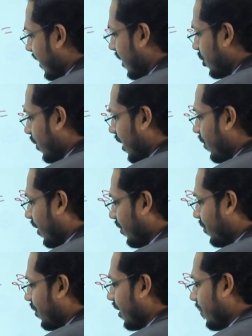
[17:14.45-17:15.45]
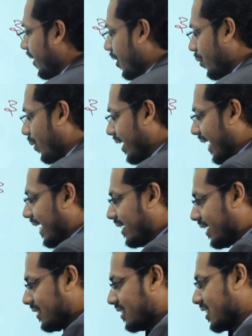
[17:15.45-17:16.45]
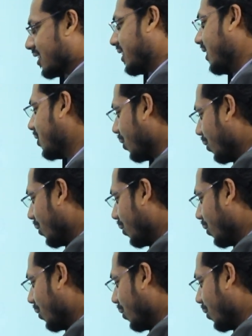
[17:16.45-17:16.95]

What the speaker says: there is only 1 4, remainder 1, 18, 16.